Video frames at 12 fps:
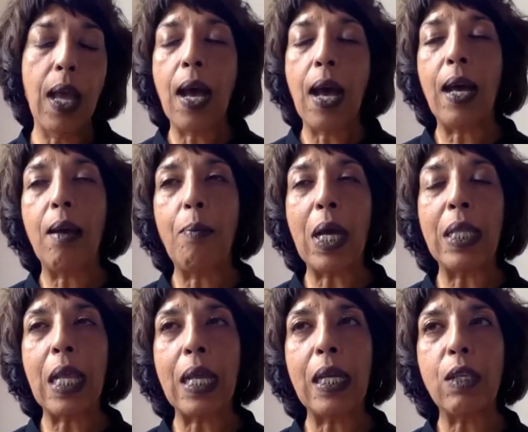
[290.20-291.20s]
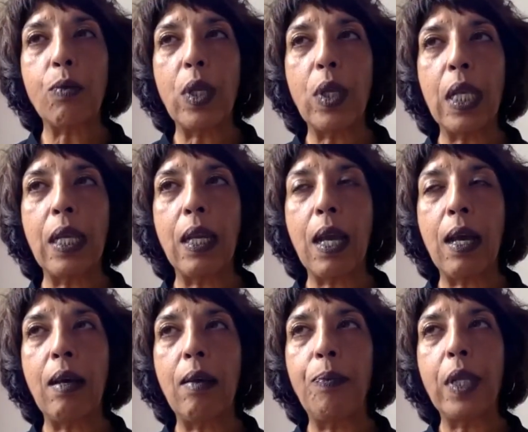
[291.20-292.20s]
And that is within
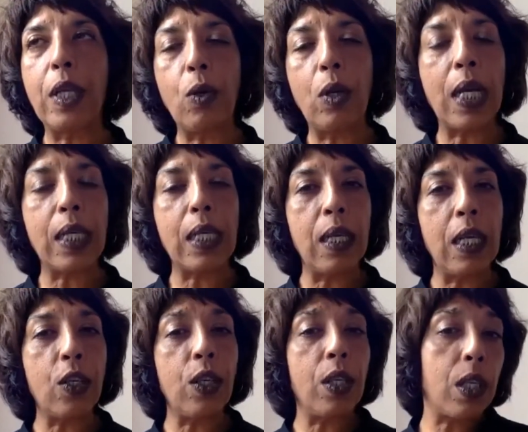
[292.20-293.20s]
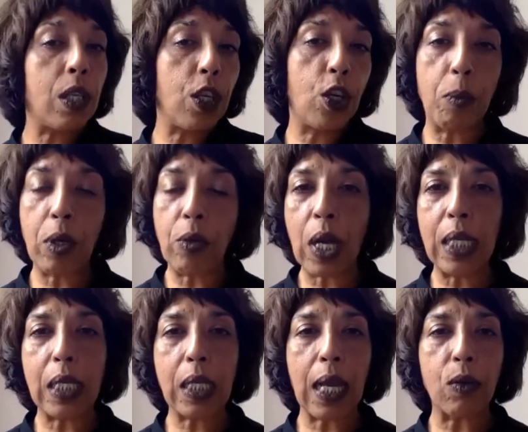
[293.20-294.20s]
the United Nations is the Human Rights
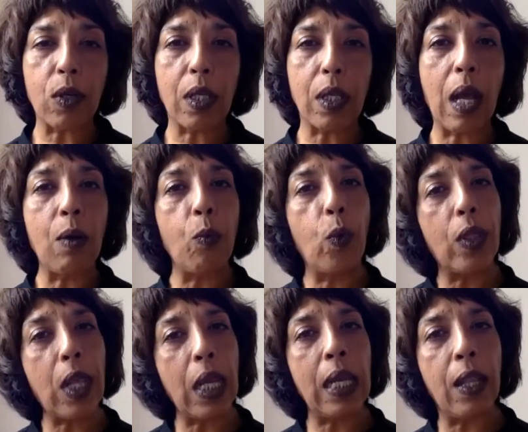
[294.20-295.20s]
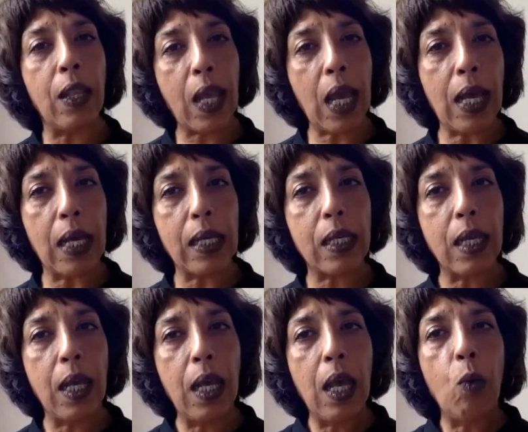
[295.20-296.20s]
Council. And within that,
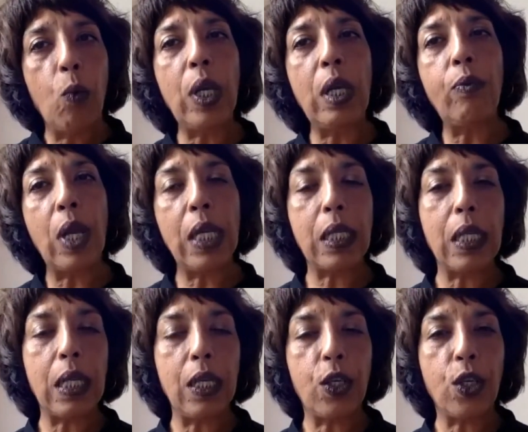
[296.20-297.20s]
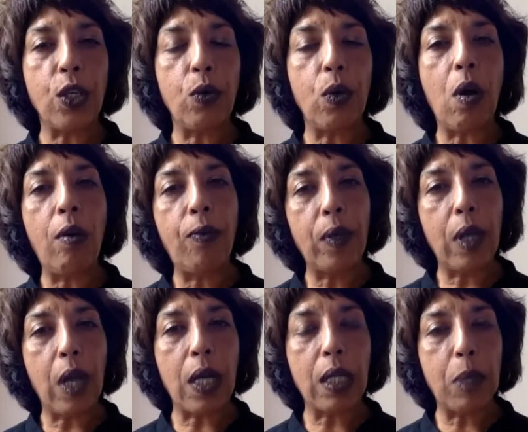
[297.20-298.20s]
we raise the issue of
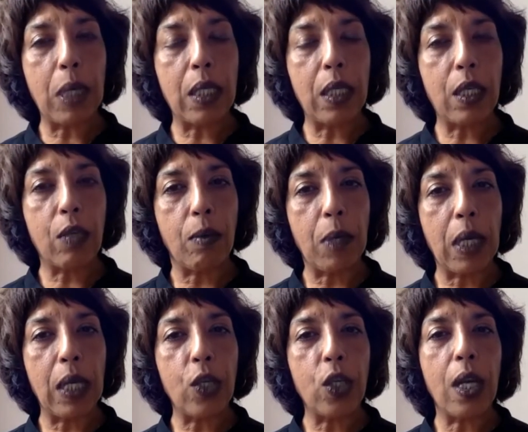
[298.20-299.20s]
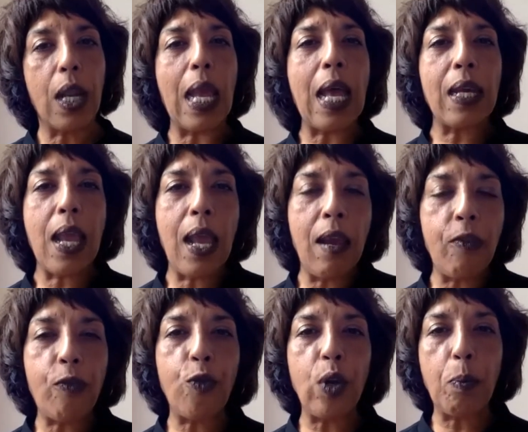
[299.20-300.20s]
caste-based discrimination at
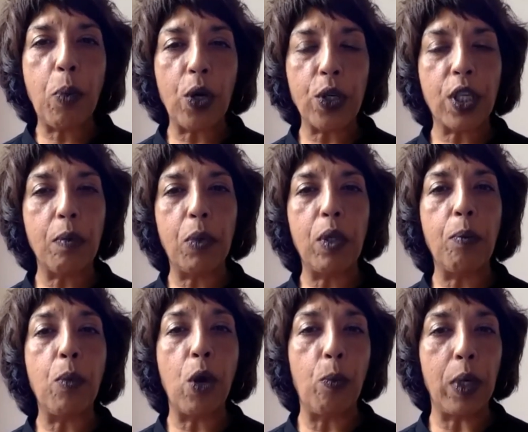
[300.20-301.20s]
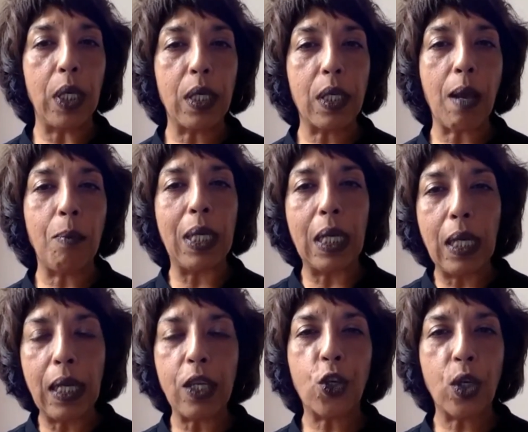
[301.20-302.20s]
every possible moment. I mean,
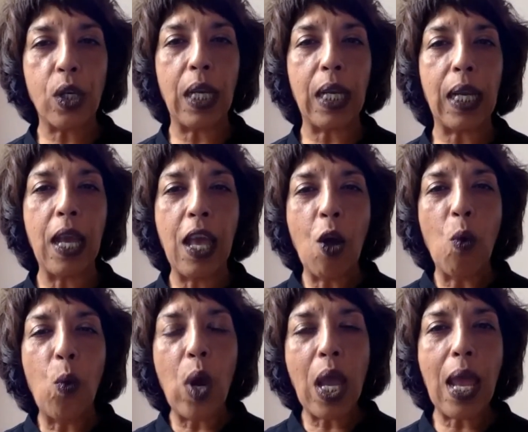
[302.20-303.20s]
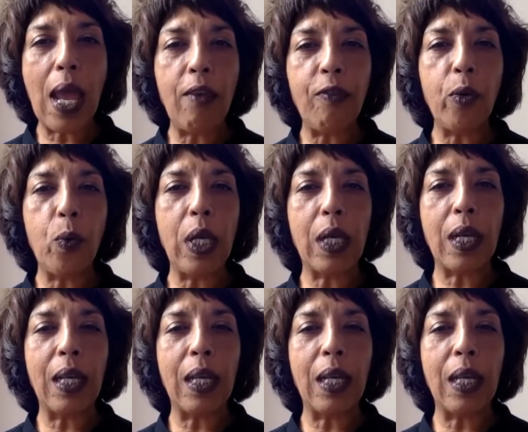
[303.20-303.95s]
literally, wherever we can